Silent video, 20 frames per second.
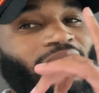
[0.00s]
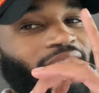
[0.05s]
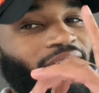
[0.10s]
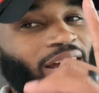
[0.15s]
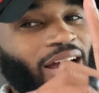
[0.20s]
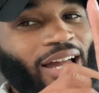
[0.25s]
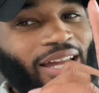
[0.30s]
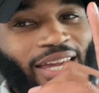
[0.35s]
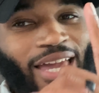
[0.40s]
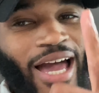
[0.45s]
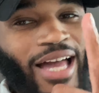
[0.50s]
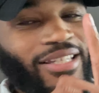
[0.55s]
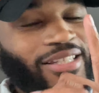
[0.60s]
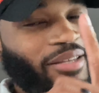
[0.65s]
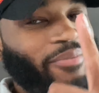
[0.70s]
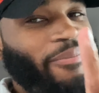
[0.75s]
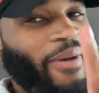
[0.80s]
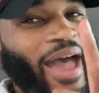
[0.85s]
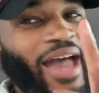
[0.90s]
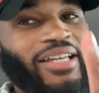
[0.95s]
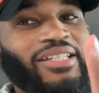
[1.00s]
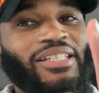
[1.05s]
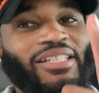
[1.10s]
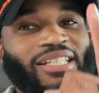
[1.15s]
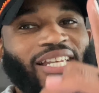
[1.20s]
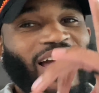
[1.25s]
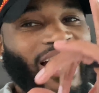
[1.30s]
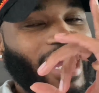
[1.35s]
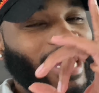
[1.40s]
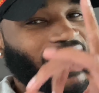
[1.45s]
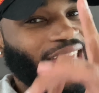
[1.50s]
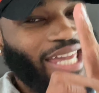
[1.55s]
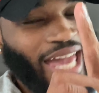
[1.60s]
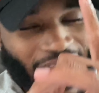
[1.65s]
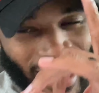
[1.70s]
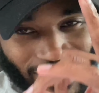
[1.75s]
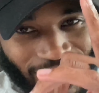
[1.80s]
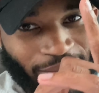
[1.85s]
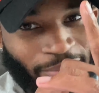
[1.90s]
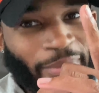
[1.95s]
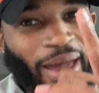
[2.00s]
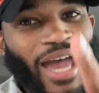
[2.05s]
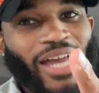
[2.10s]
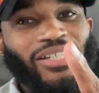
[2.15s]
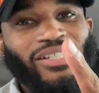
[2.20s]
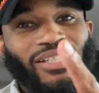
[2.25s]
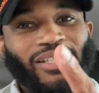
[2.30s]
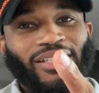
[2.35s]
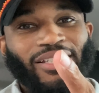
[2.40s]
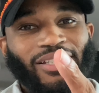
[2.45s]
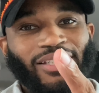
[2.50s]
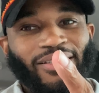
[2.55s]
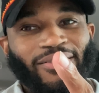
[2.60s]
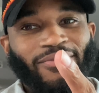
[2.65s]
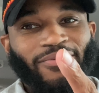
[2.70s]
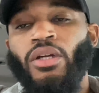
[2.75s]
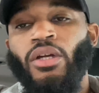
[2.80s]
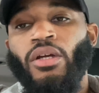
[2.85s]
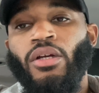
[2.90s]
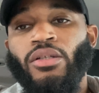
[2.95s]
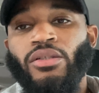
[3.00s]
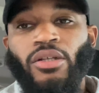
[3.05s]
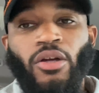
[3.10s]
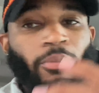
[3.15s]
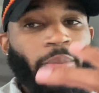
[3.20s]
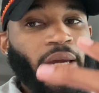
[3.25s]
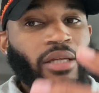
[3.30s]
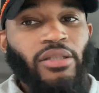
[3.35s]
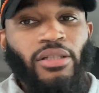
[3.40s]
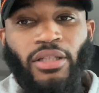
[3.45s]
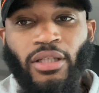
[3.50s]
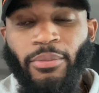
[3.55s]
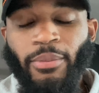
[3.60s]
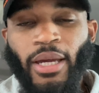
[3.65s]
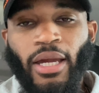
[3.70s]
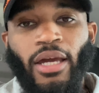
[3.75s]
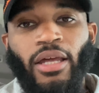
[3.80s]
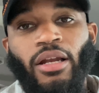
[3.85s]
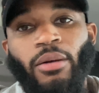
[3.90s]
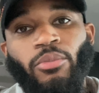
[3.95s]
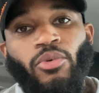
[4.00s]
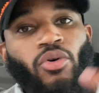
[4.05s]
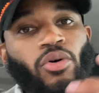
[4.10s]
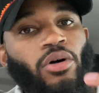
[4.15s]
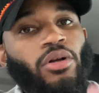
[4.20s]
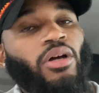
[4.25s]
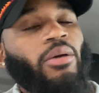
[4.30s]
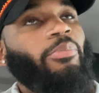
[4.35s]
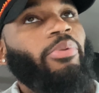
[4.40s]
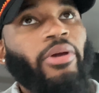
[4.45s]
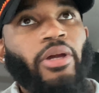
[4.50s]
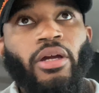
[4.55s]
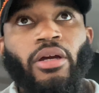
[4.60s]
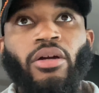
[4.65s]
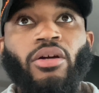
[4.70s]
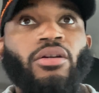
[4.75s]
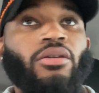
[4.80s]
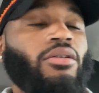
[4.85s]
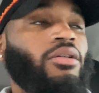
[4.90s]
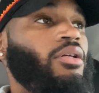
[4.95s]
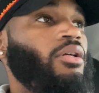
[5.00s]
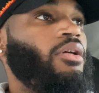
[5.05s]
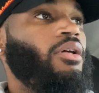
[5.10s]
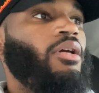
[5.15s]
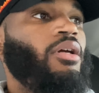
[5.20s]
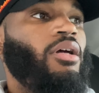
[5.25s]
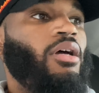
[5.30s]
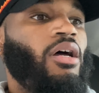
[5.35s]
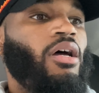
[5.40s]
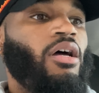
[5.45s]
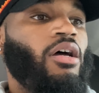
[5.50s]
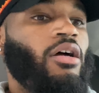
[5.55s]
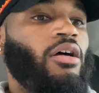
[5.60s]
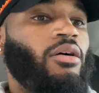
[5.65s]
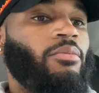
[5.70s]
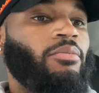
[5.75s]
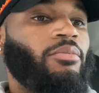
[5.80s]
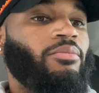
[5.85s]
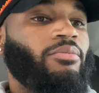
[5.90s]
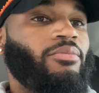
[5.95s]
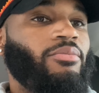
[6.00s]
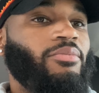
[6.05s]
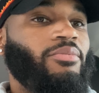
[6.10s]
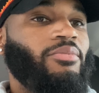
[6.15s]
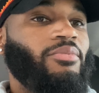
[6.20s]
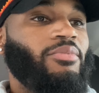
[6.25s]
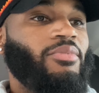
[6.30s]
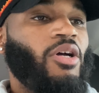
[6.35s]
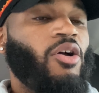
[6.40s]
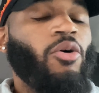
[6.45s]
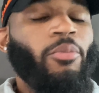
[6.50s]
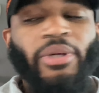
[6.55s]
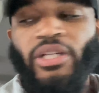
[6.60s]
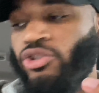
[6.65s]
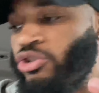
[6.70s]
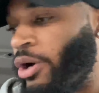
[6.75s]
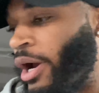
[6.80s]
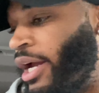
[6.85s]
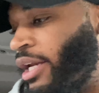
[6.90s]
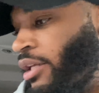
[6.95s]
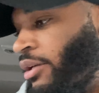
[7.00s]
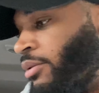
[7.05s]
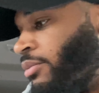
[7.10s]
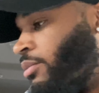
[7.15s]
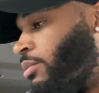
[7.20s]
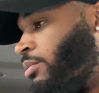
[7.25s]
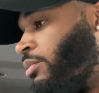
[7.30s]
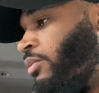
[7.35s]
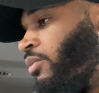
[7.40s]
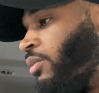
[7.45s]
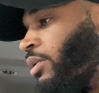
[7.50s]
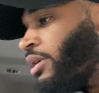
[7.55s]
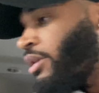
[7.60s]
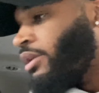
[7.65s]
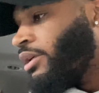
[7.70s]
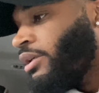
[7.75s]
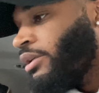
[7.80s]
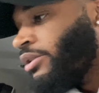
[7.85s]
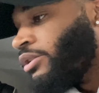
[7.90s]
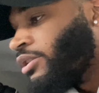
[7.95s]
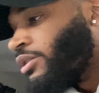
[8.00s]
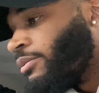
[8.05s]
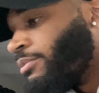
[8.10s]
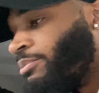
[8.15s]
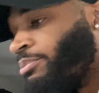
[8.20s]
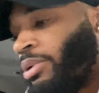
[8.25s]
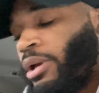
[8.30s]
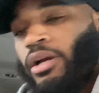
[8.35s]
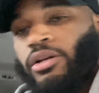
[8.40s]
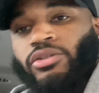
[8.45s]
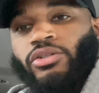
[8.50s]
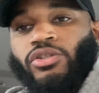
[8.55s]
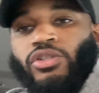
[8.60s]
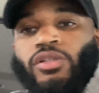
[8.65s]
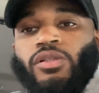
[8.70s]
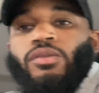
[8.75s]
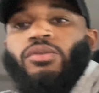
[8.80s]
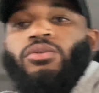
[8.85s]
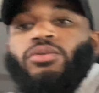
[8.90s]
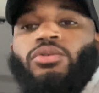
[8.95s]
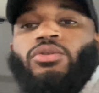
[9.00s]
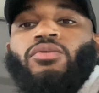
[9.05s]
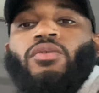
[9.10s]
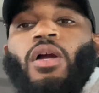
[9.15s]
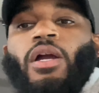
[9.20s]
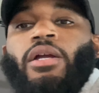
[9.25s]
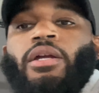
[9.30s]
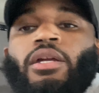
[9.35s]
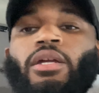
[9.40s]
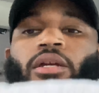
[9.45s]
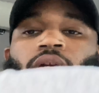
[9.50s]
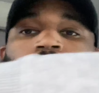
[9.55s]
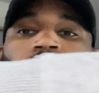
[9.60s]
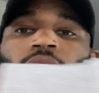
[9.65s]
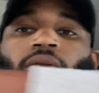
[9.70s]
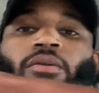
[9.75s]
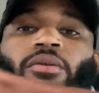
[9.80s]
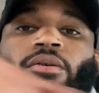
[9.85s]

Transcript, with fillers: I got some action. I got some action. So basically, man, I'm going up here. Um, I'm going to be trading one of these pairs of shoes right here.